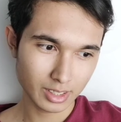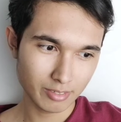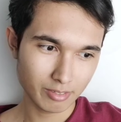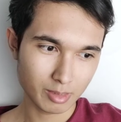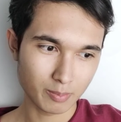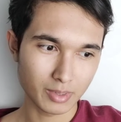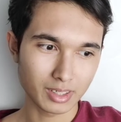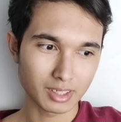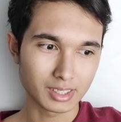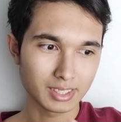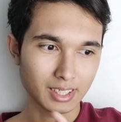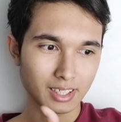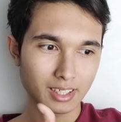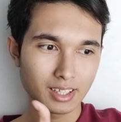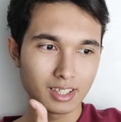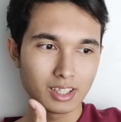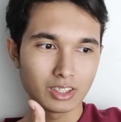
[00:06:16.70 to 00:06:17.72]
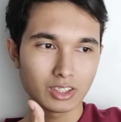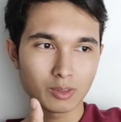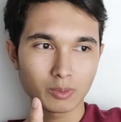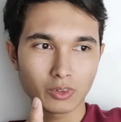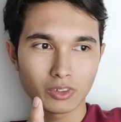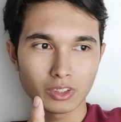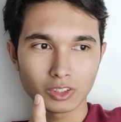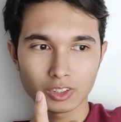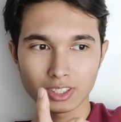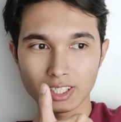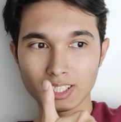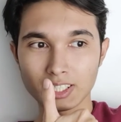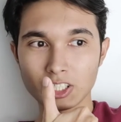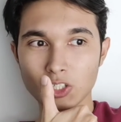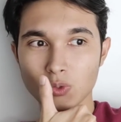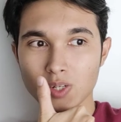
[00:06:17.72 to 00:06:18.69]
It's kind of embarrassing, so I'm going to
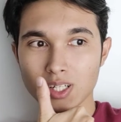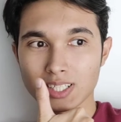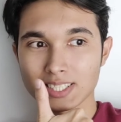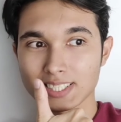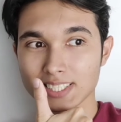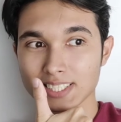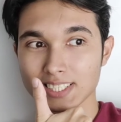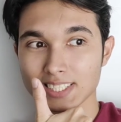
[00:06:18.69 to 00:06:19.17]
take a new one.